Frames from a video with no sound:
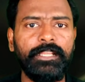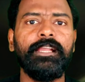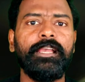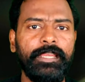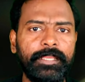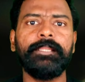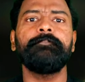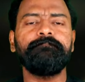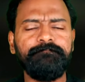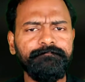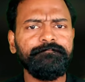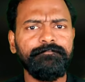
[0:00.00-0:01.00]
king
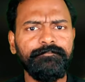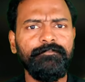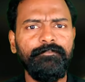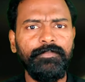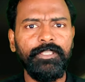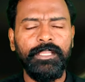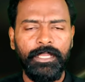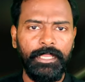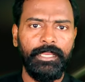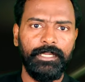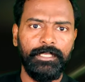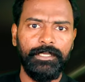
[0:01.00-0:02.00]
Irigana
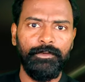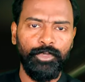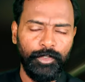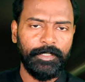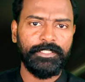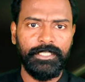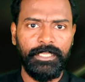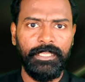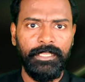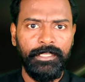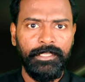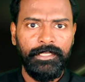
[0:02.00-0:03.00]
Ayala
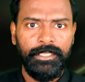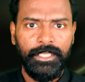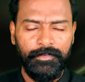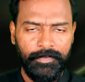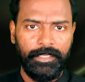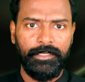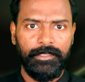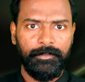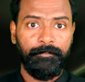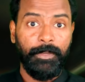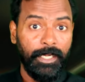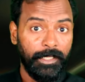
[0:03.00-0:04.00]
Urubashe,
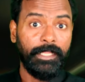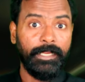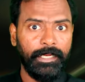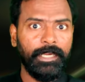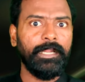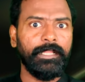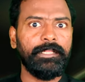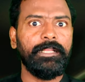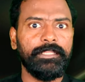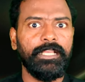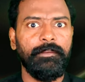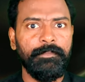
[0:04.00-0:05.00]
even
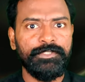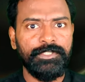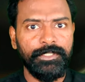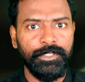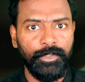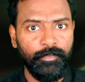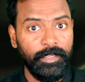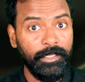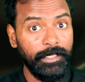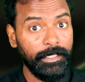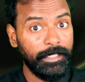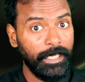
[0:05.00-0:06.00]
Pantangana Tamus in the
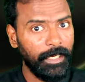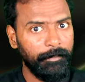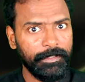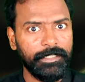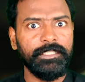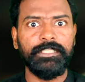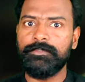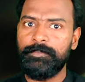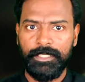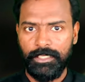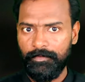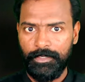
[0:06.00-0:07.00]
Rubelia Grammar than the
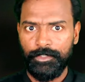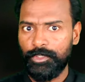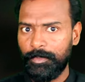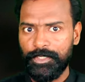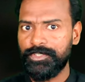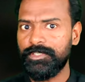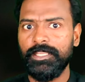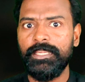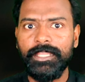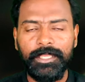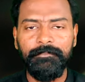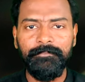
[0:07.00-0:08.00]
speaker with the mention
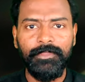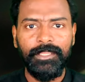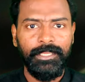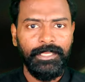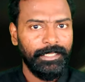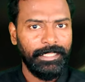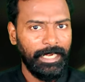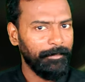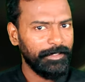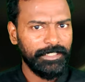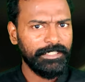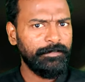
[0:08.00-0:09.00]
Irica.
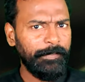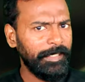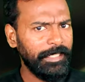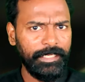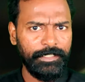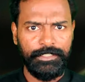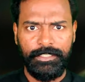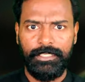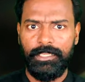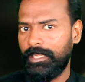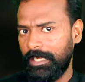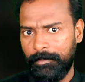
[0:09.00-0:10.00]
Grammar the speaker is
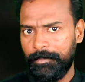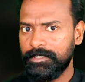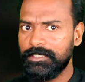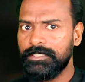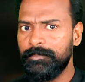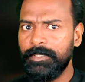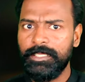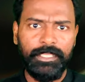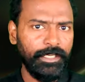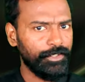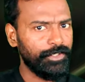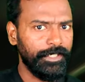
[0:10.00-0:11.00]
Chikia, Grammar the speaker
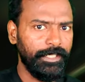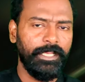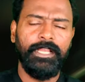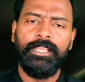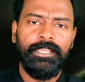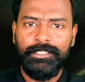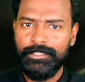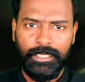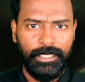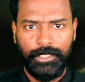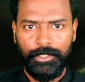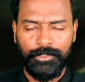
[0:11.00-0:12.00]
is Chikia. The
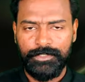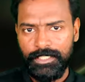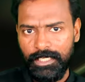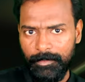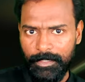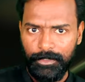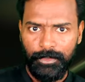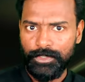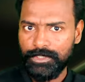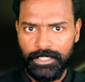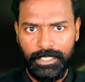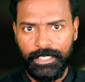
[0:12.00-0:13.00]
Arnold of Stirama to
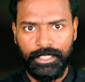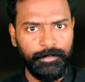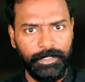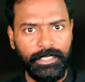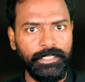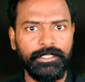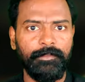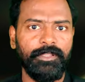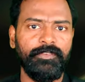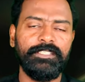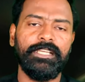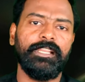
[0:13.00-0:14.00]
Corsica to Pani,
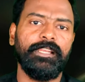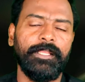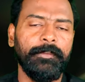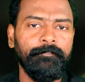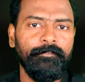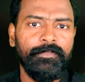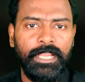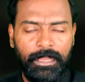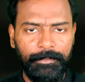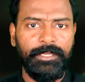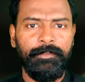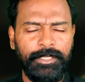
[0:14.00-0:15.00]
Namadavijananda.
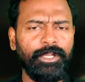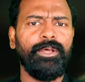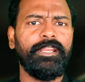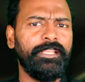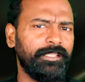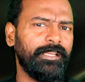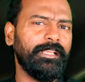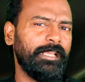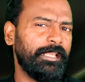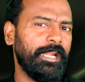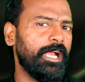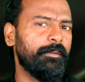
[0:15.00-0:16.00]
Upon Mikora, like
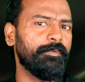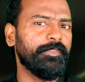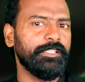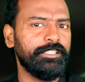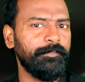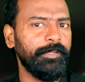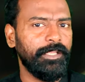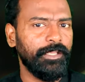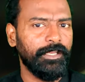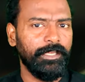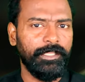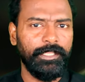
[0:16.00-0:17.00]
a grammar the speaker
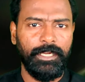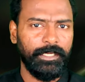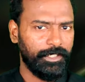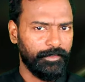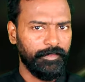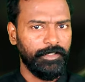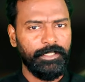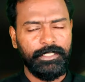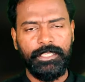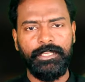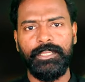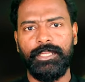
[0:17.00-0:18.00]
and a little
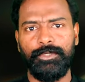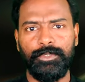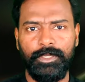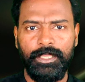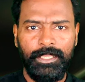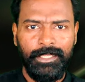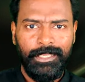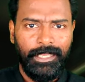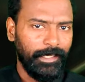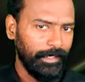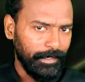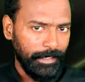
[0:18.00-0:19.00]
underworld king out or
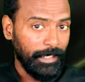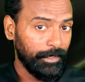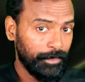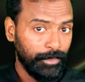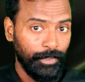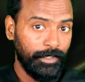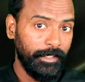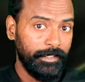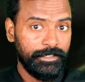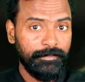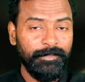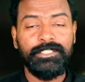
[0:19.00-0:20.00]
a little
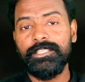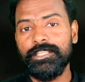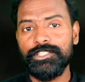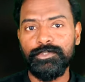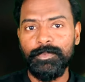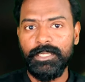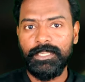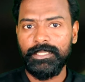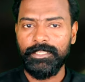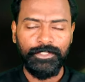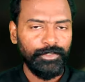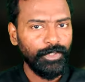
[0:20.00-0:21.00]
narcotics business Sumata
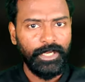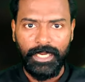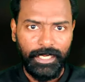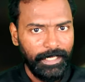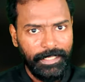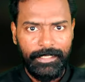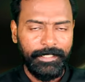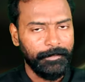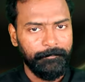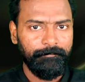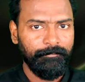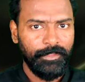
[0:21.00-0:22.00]
Katunara
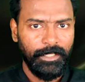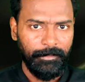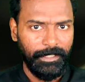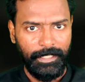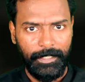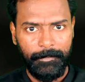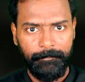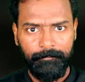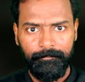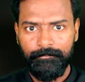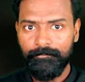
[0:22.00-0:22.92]
Irigana. Namada